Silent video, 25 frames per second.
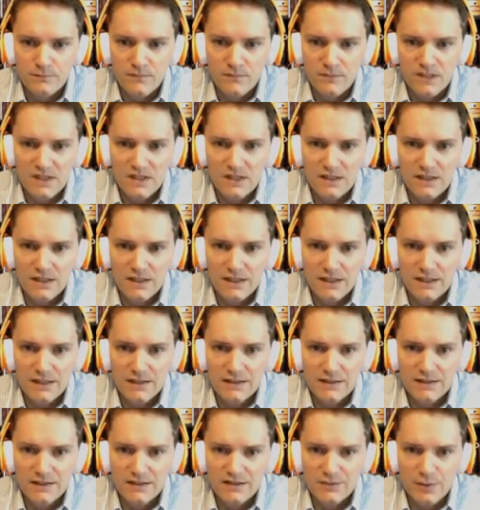
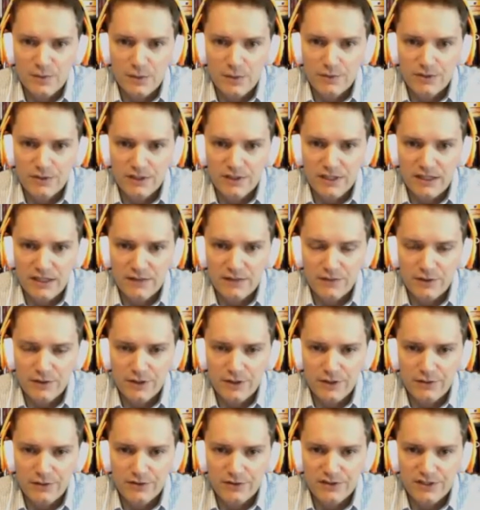And he's probably going to have
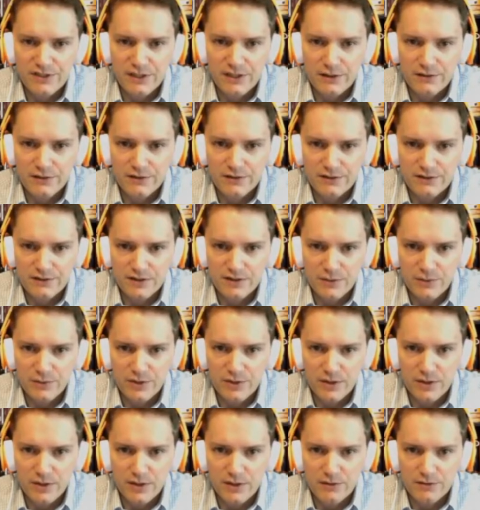another skeleton coming
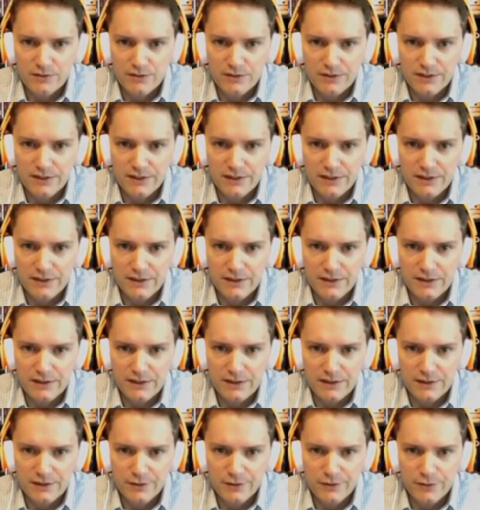out, and
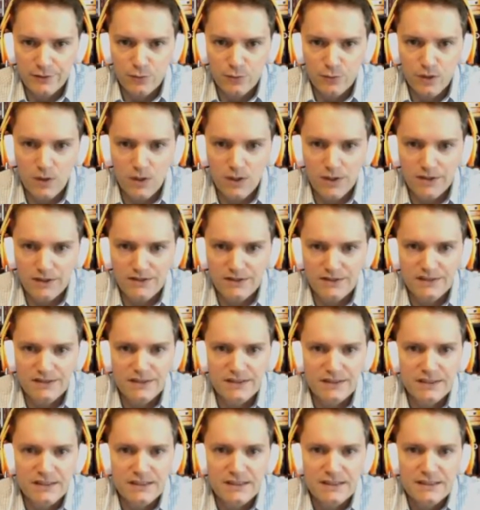there he was.
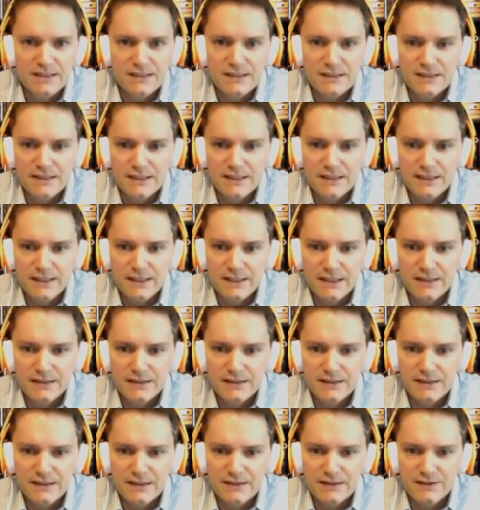And
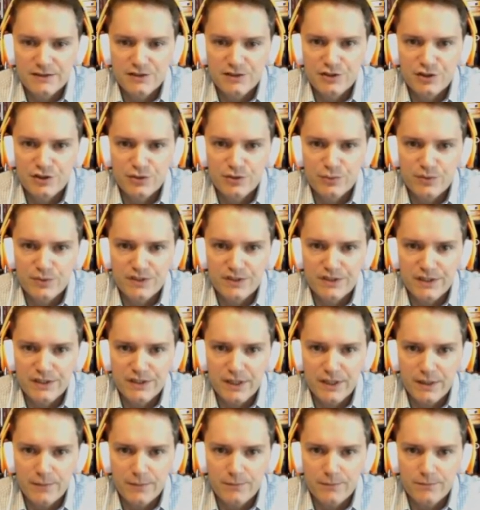this should be game.